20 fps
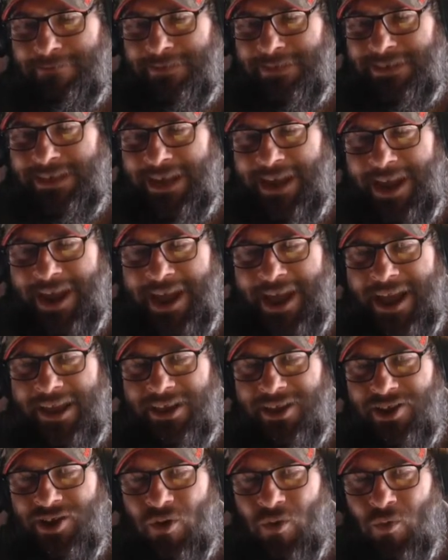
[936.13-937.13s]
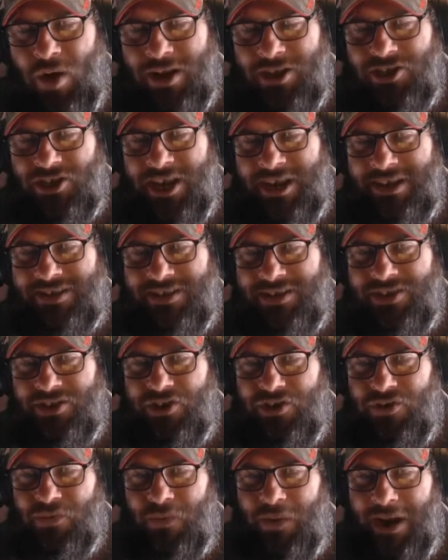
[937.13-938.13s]
Yeah, you know what,
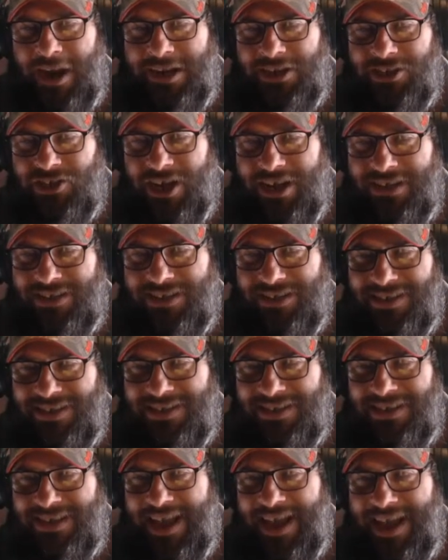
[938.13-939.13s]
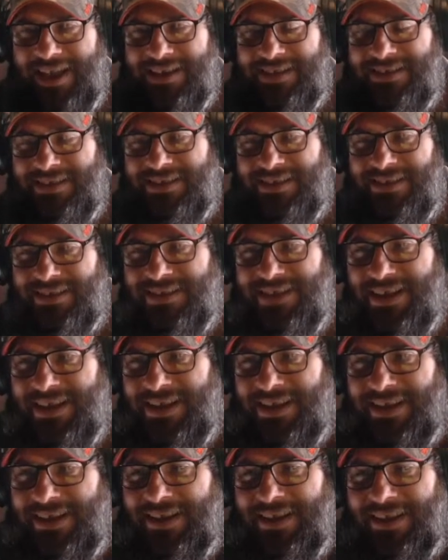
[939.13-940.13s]
Jason? You're right. Jason says,
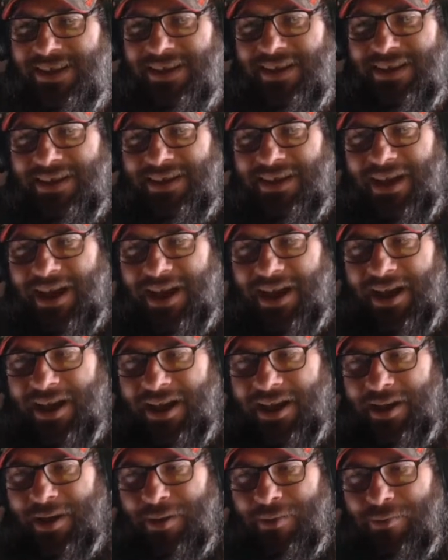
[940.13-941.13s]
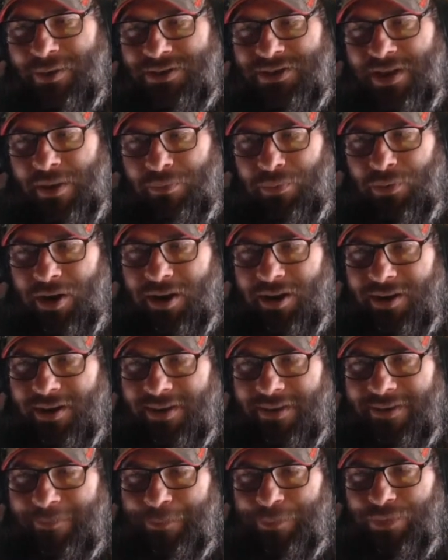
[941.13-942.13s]
what's up, Runk?
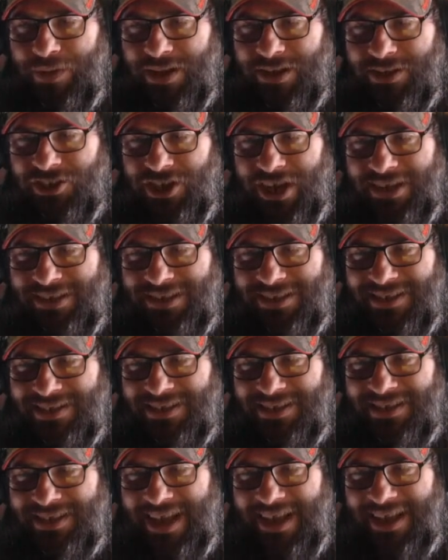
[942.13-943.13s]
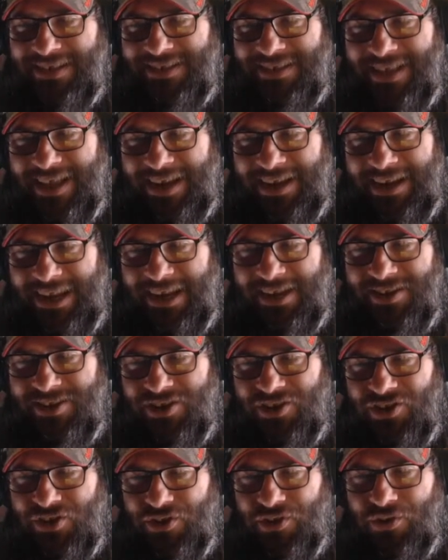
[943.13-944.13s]
Jason says they need
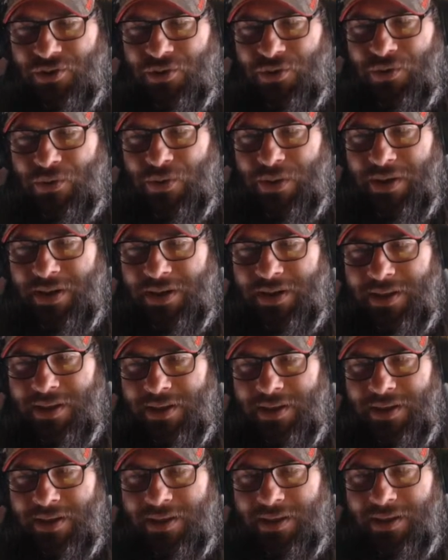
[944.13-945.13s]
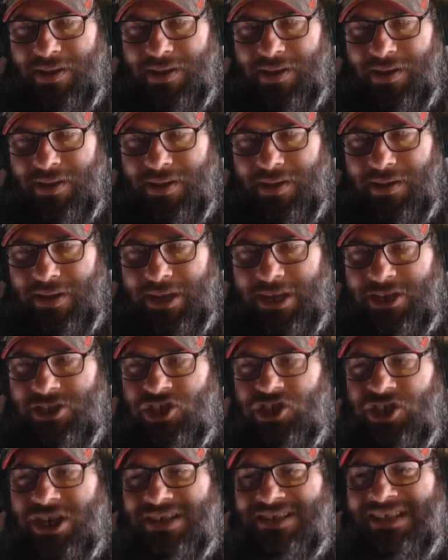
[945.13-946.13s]
to do,
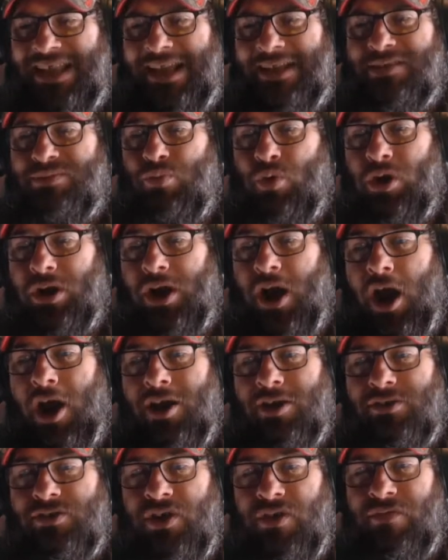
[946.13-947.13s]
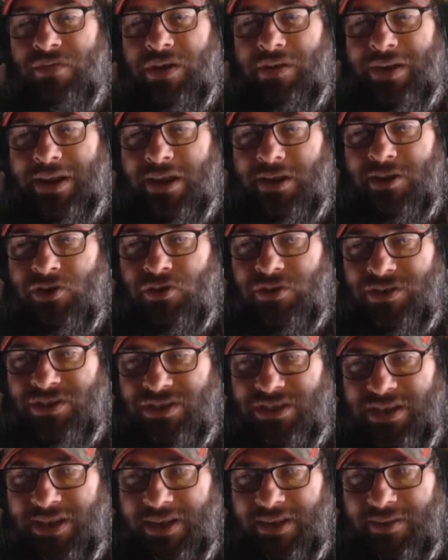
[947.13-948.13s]
each chest has more cards. Oh, very
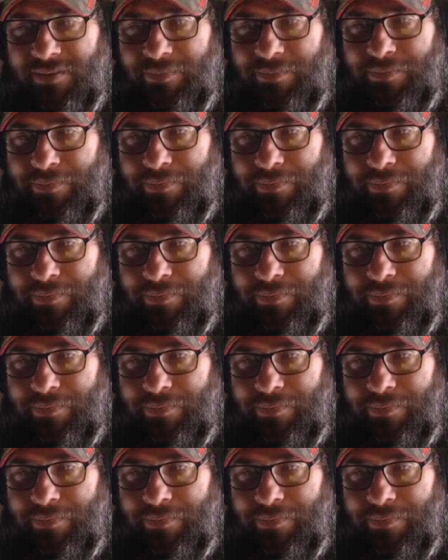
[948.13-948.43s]
interesting.